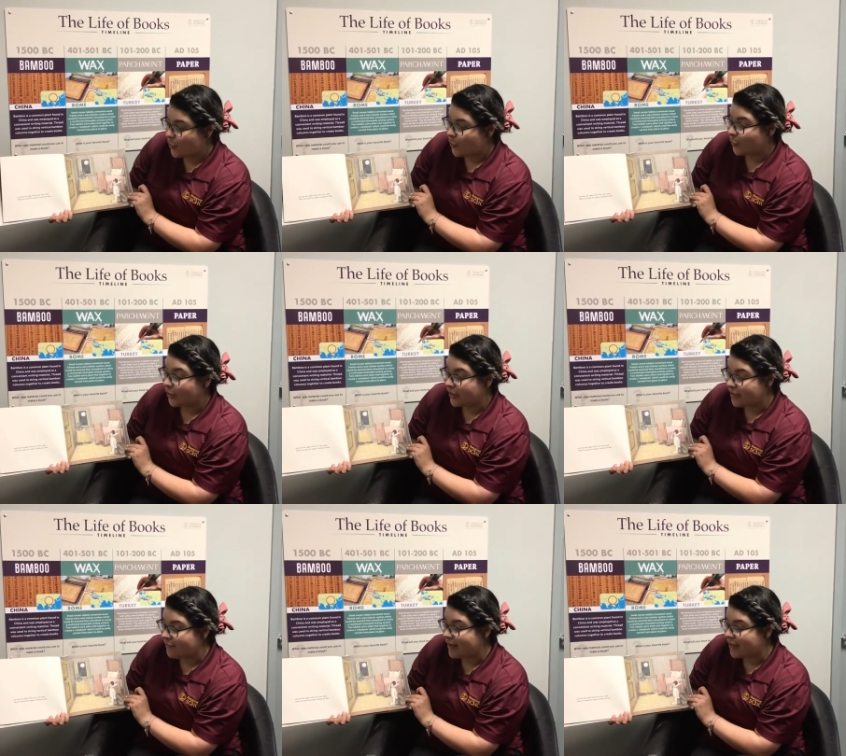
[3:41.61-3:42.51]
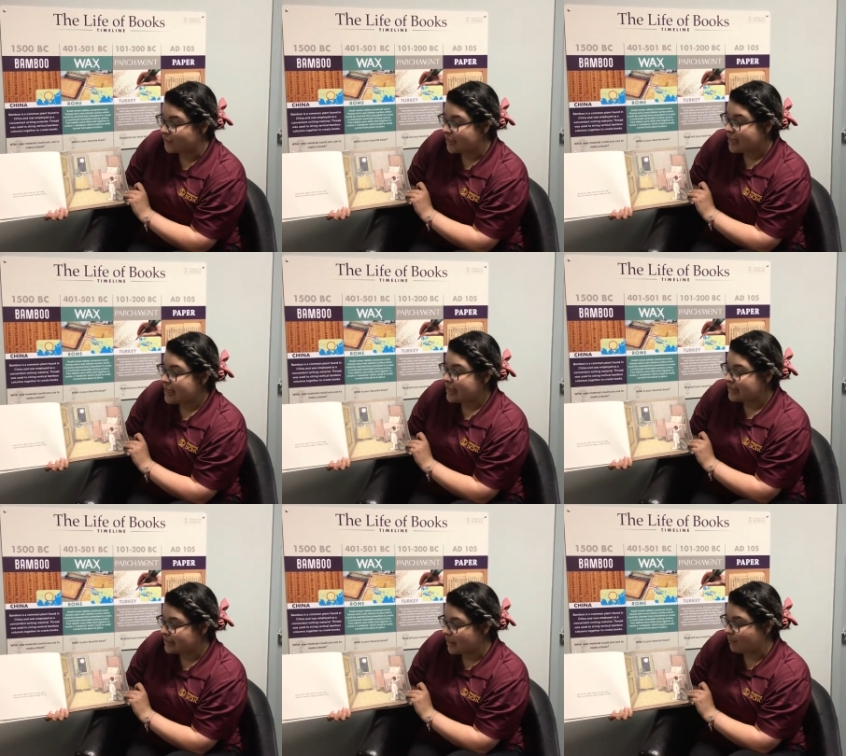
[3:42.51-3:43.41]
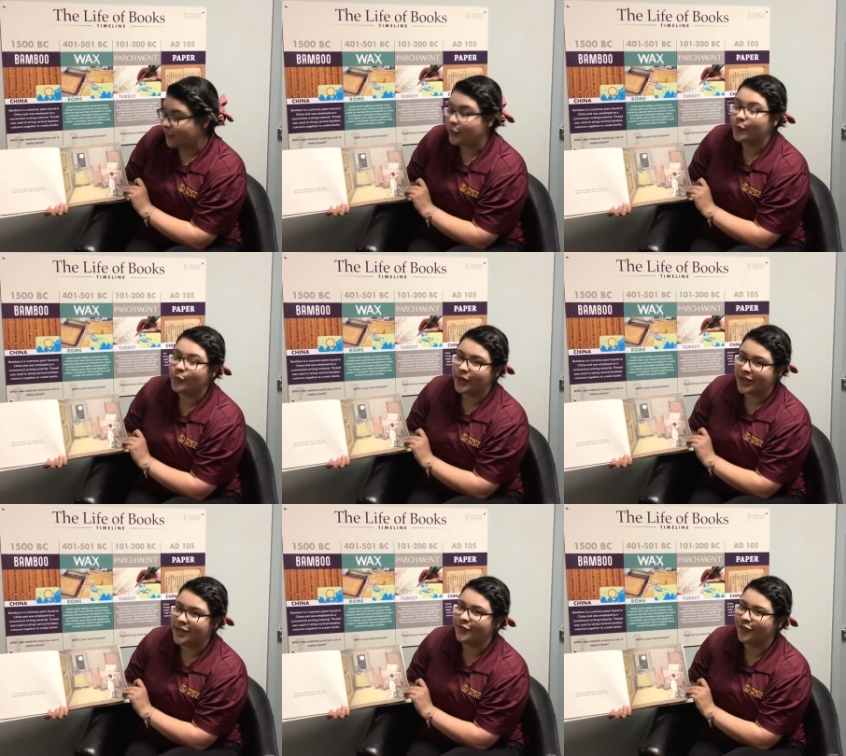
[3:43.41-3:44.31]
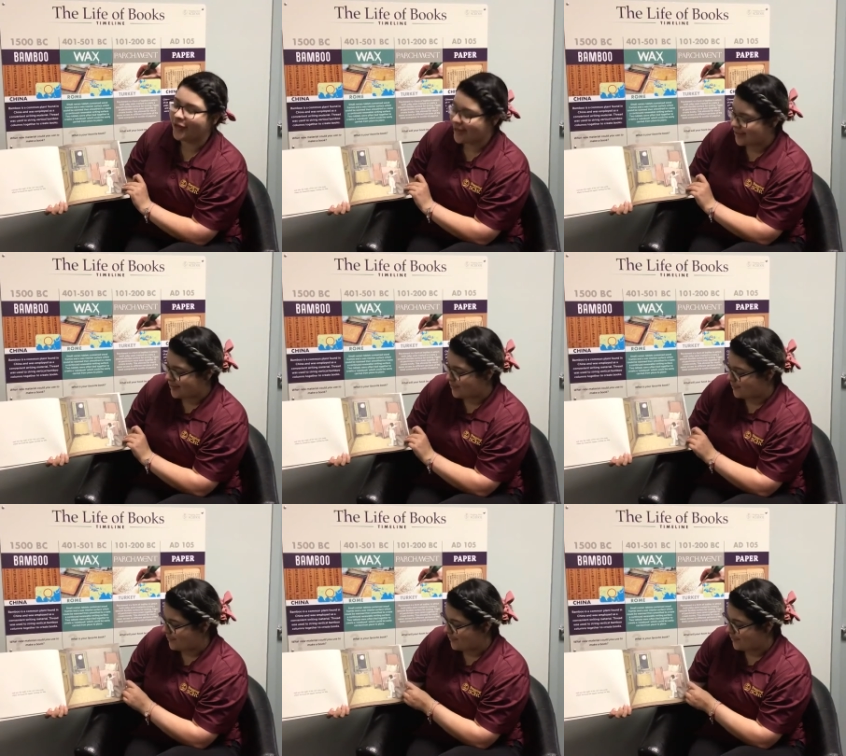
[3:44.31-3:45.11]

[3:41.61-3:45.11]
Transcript: where he found his supper waiting for him.